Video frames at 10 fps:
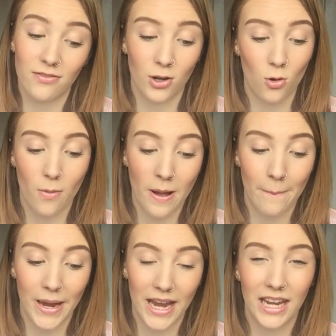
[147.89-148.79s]
difficult
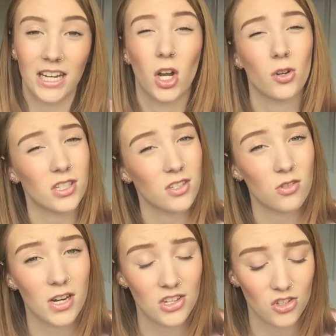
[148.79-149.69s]
about being in a long
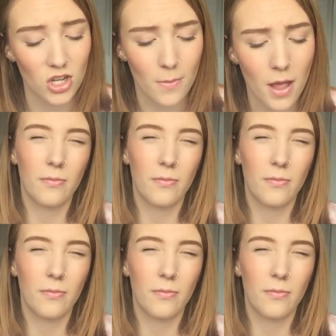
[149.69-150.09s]
distance relationship?